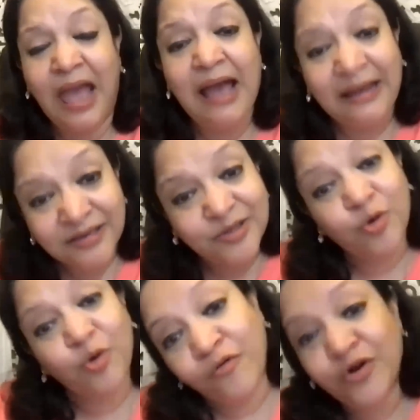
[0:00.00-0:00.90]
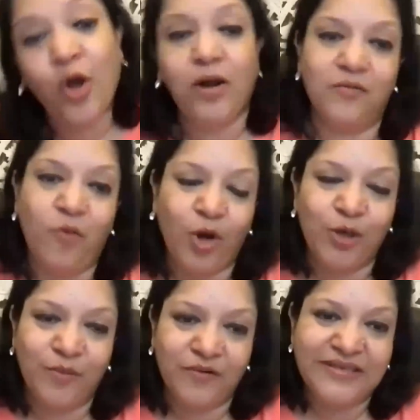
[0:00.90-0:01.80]
And the overall
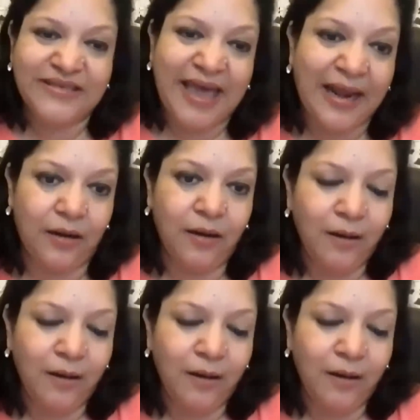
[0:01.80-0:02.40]
volume of sale,